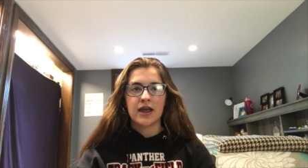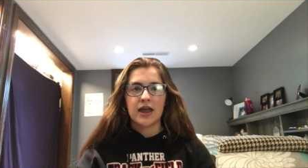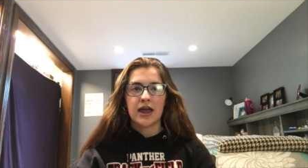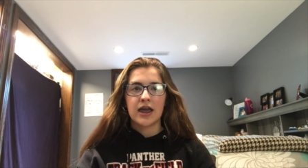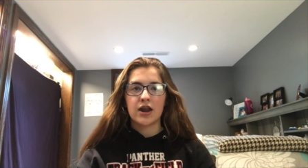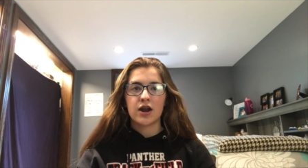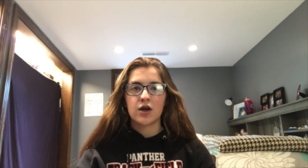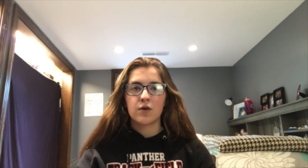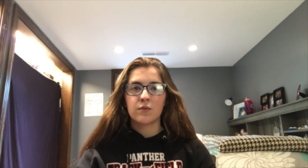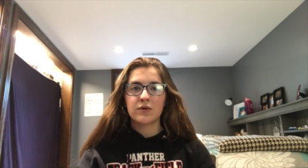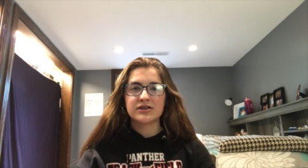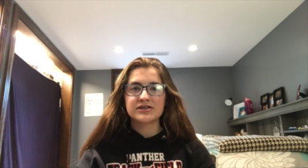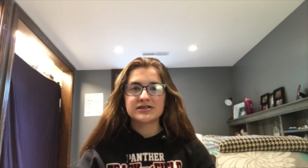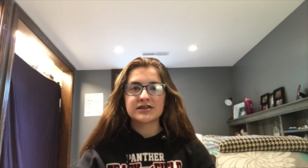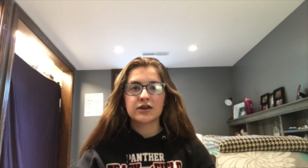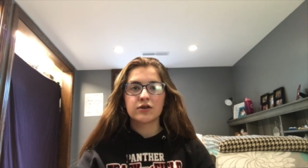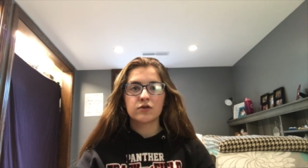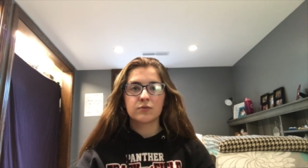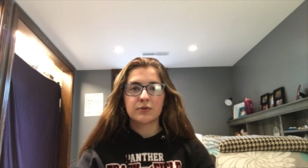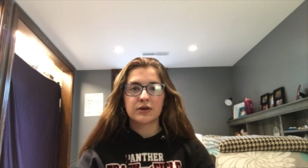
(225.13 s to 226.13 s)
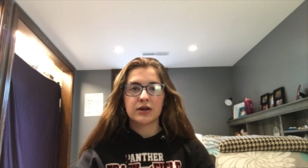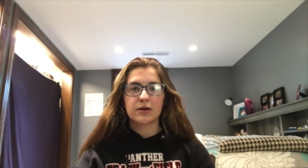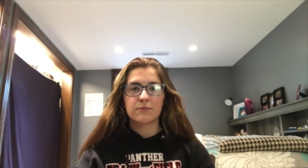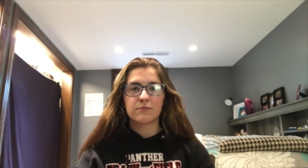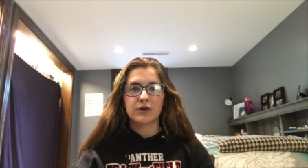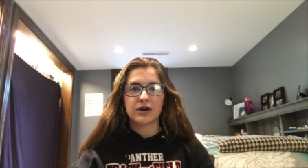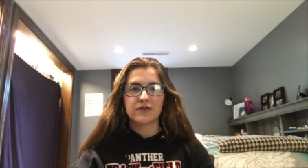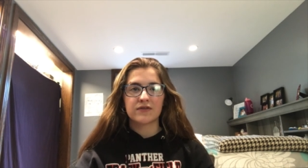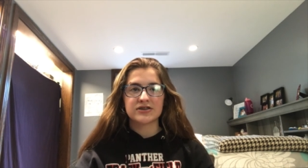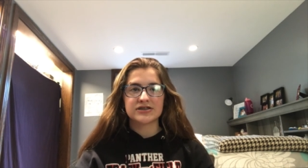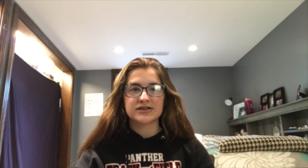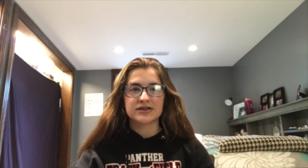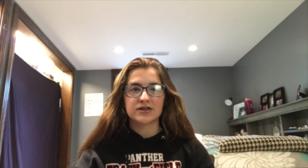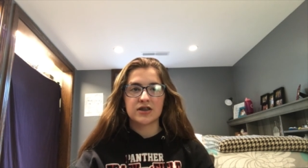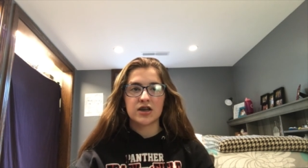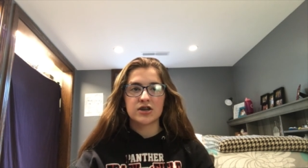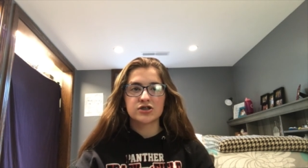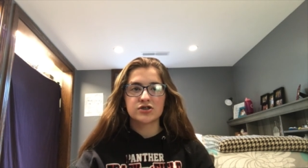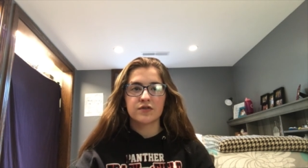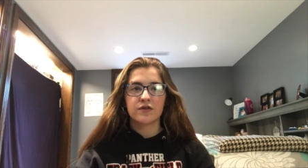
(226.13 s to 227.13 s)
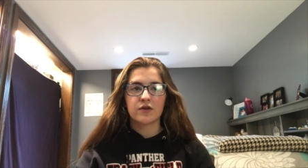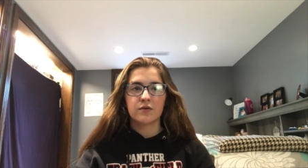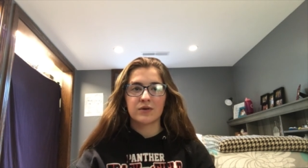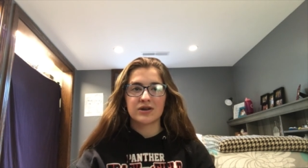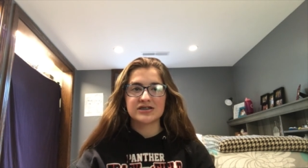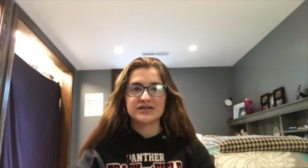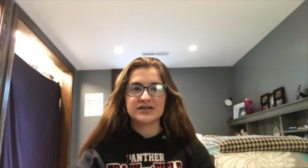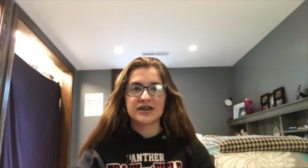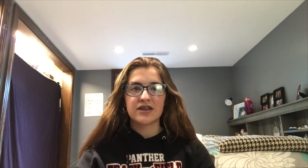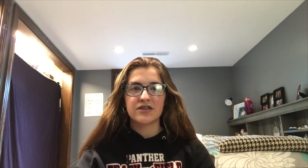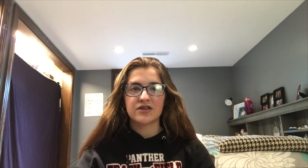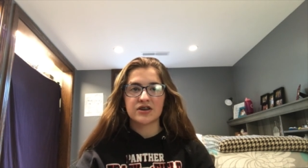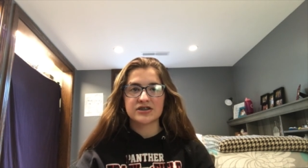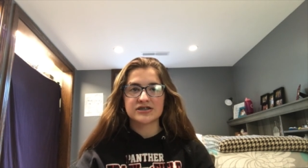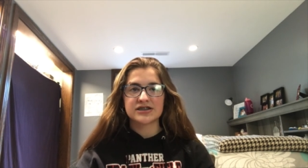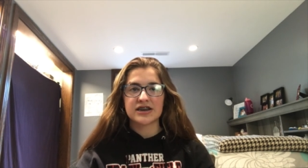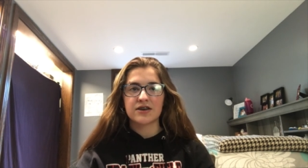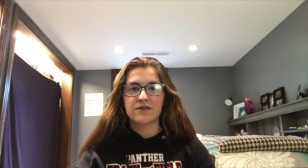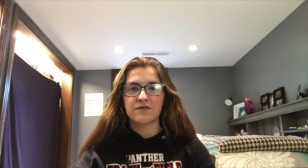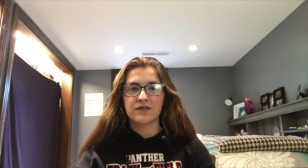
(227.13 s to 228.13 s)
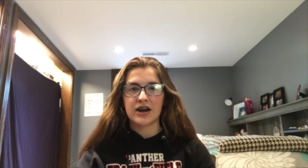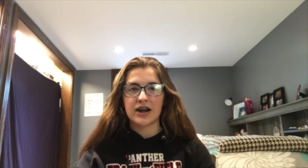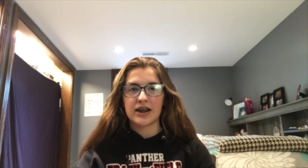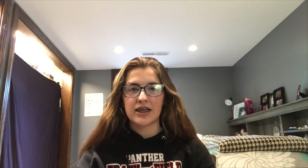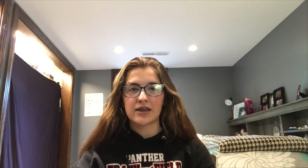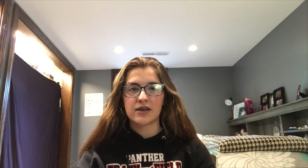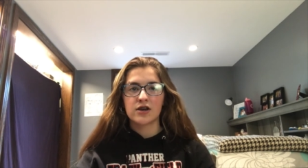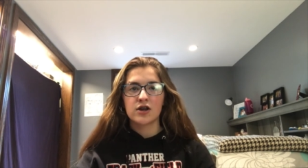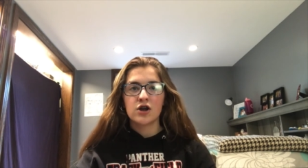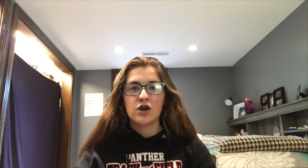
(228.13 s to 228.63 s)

And on Wednesday, you'll pick up breakfast and lunch for Wednesday, Thursday, and Friday.